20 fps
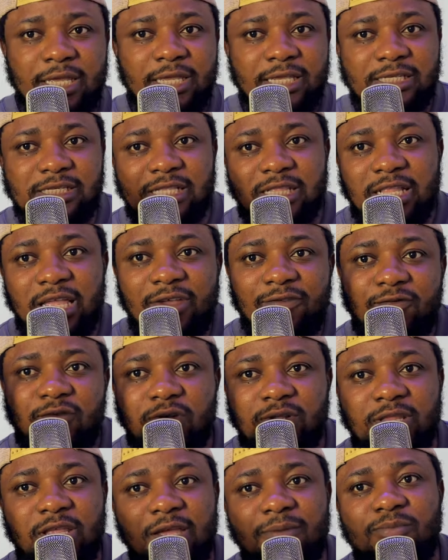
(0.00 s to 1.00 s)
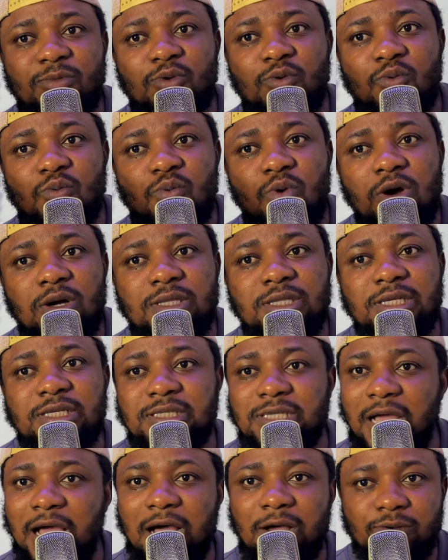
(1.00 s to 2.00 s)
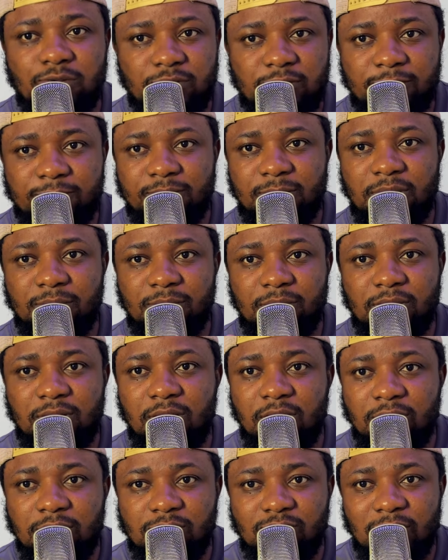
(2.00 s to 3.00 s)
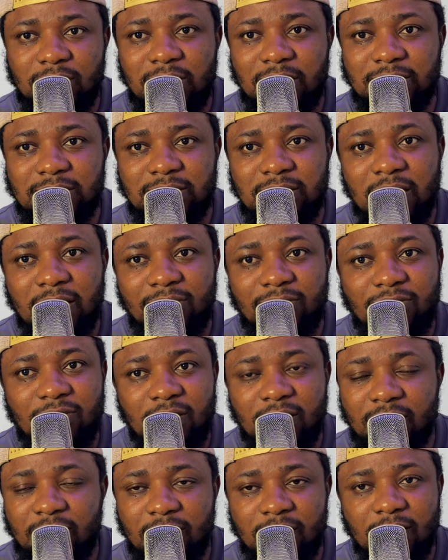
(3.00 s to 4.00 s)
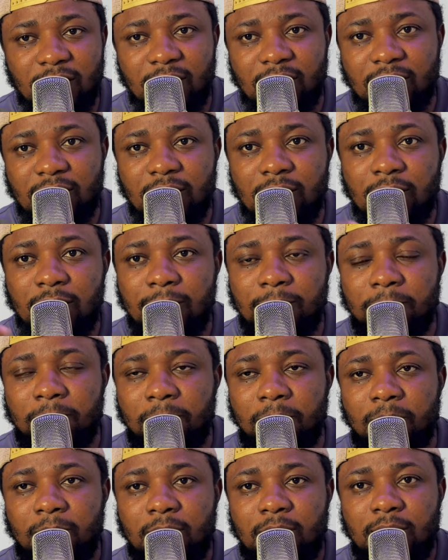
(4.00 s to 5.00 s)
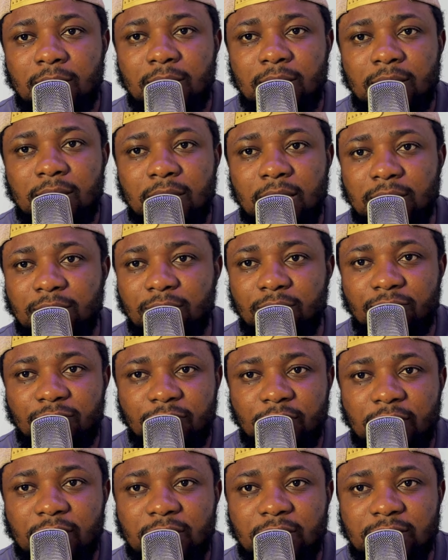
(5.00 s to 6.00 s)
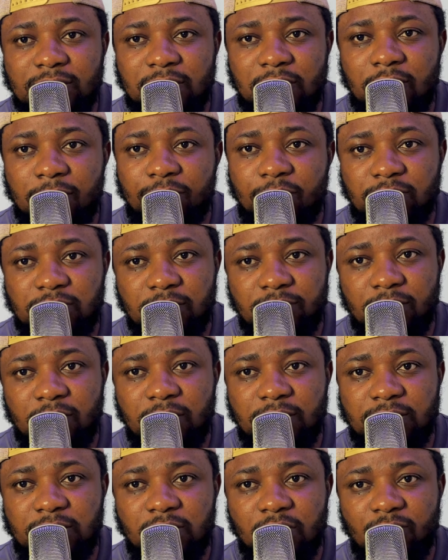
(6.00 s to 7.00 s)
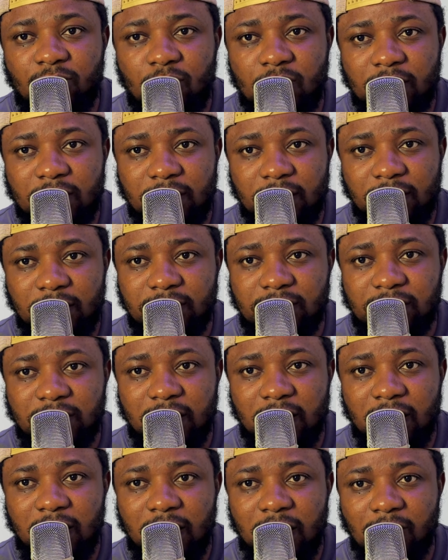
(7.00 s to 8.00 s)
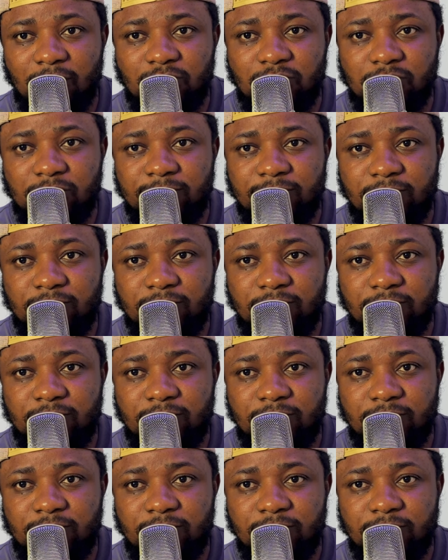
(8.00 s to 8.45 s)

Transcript: It's left for them to work things out, because when I start thinking, eh, I don't think there's any possibility of working anything out.